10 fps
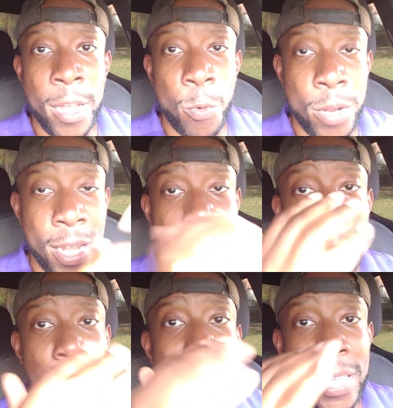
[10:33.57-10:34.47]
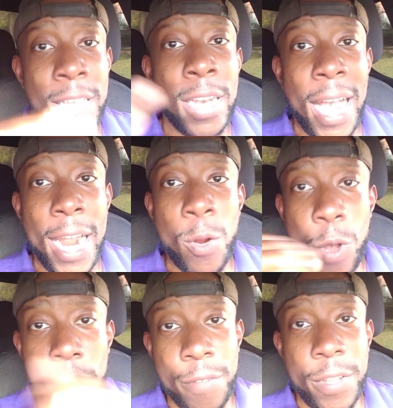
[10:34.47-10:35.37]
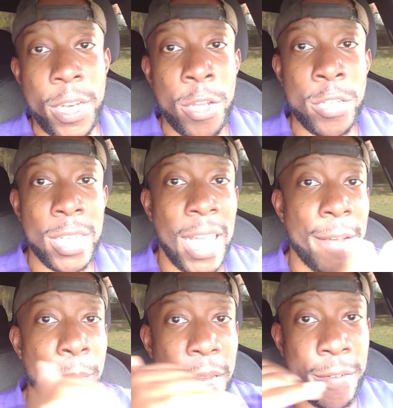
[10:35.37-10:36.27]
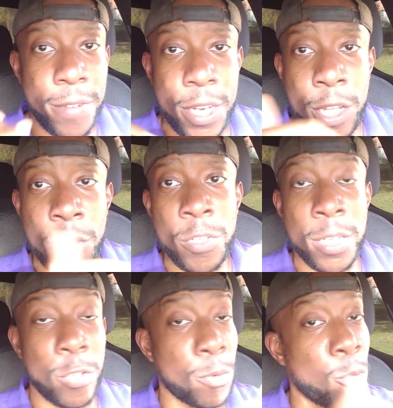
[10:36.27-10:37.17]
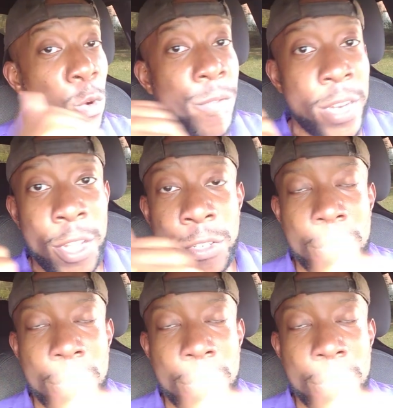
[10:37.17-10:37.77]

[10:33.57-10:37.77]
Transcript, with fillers: want to help me get higher quality videos and have better videos and do more videos,